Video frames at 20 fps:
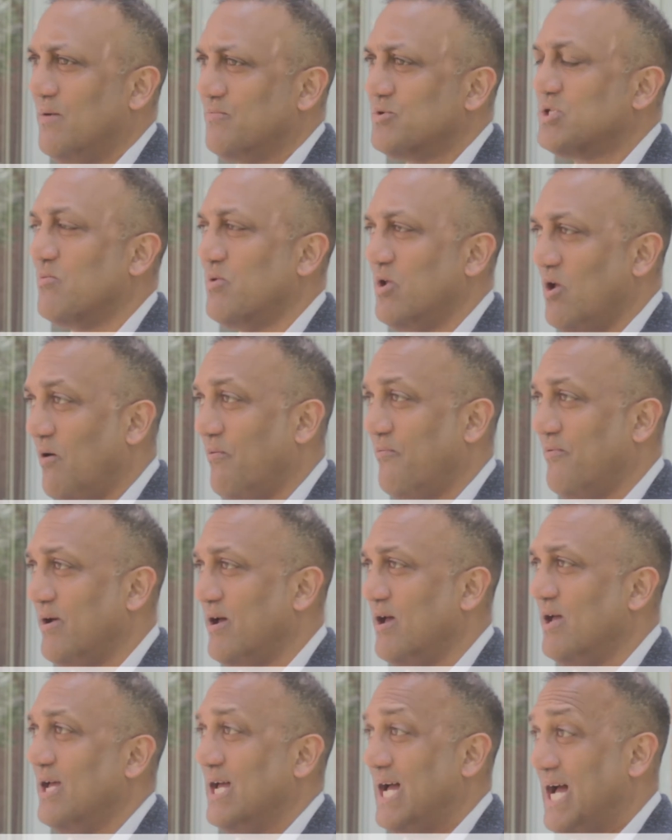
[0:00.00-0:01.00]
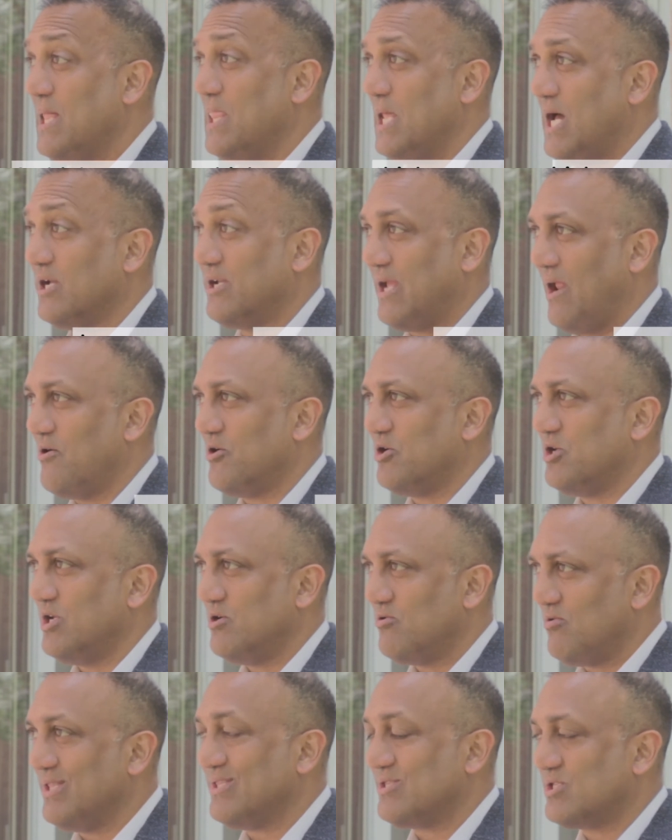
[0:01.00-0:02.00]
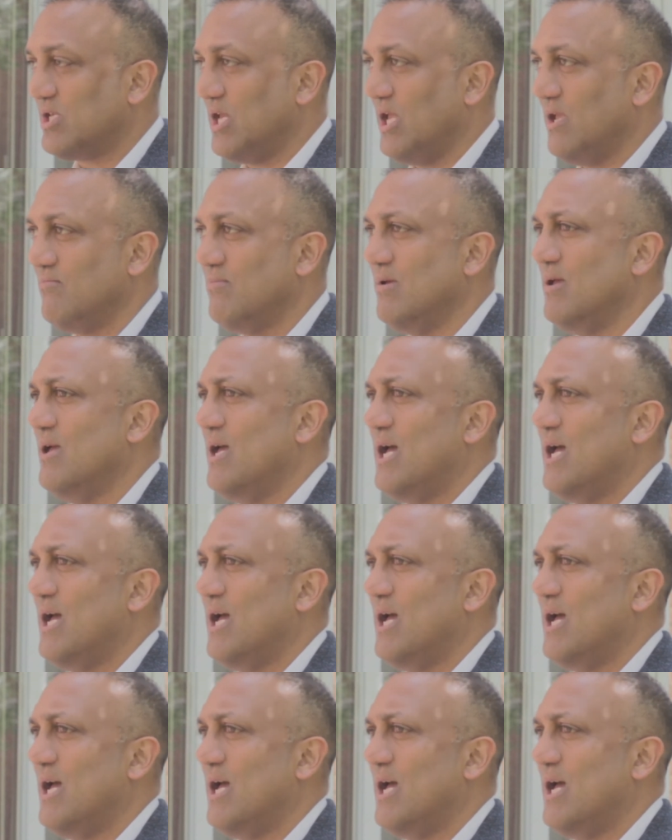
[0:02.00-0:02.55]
So we offer a guaranteed rent scheme,